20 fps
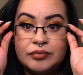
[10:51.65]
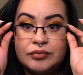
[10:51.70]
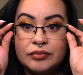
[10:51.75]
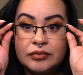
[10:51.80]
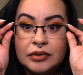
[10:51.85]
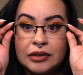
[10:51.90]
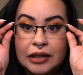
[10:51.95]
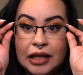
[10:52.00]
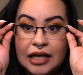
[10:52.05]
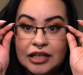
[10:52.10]

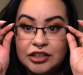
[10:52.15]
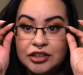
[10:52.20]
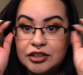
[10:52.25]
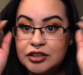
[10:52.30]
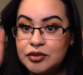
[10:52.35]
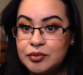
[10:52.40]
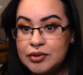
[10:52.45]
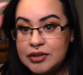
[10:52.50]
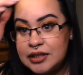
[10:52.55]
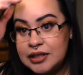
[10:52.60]
Lashes
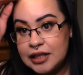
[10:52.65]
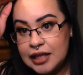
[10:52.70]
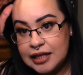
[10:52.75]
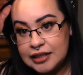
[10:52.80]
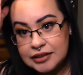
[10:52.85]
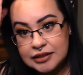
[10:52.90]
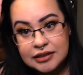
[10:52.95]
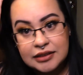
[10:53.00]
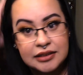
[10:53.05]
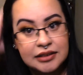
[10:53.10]
with
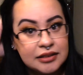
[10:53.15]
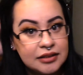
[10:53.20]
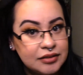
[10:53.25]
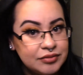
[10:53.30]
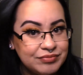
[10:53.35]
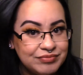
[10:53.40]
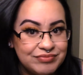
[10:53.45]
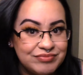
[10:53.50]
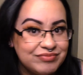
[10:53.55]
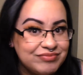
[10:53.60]
glasses,
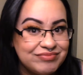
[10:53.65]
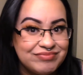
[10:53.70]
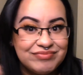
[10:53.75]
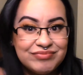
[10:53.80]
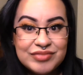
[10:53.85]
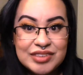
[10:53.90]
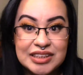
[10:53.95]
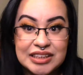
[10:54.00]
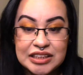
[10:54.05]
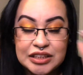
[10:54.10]

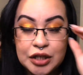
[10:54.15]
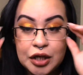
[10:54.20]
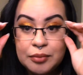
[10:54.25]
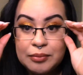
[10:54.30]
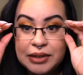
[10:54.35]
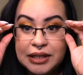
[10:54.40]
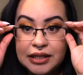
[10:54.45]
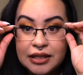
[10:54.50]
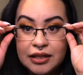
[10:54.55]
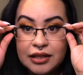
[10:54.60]
it's not
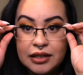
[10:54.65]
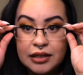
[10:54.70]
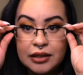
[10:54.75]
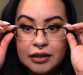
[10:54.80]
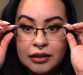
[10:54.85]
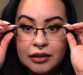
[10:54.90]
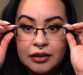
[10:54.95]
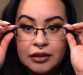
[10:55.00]
my thing.